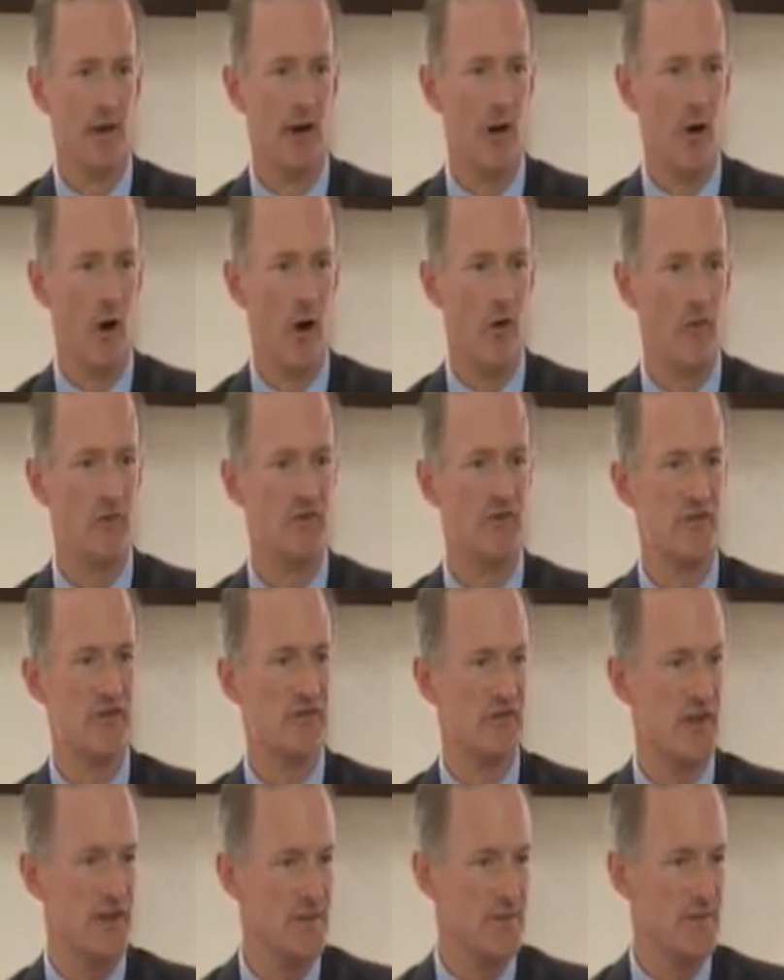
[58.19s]
of
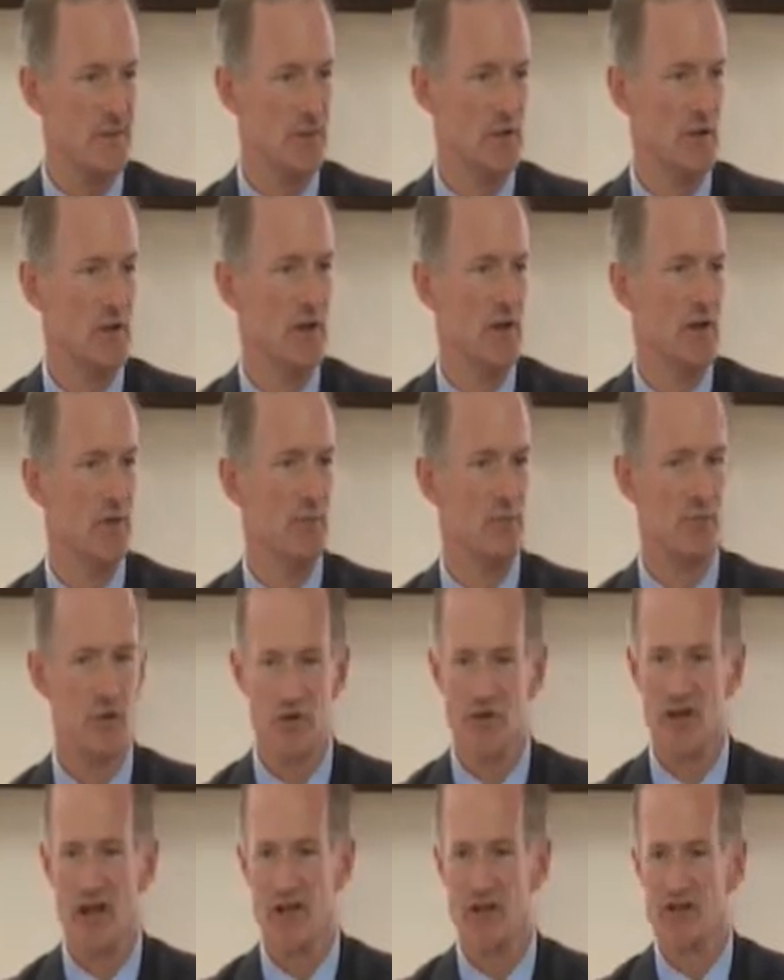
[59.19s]
successful
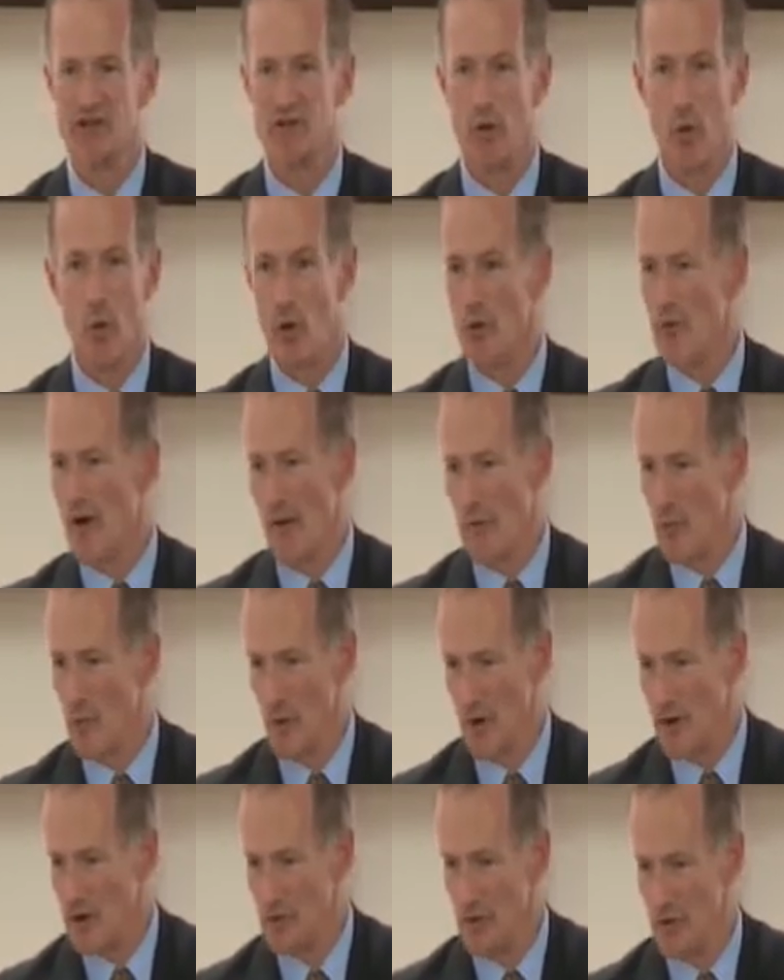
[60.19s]
projects all around the
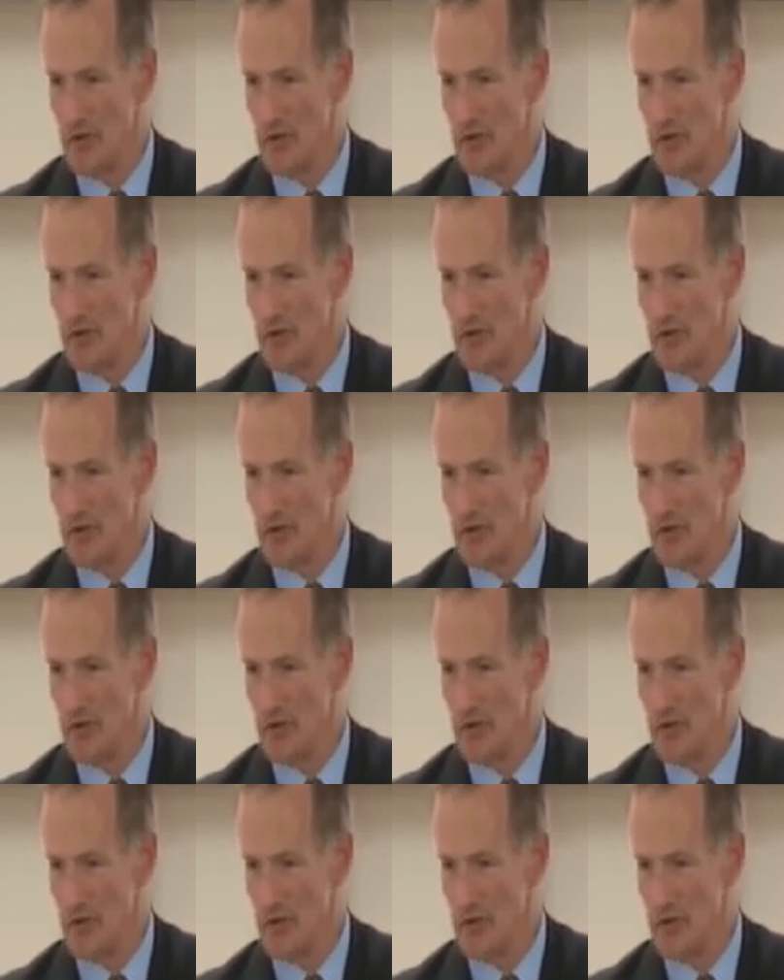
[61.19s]
world,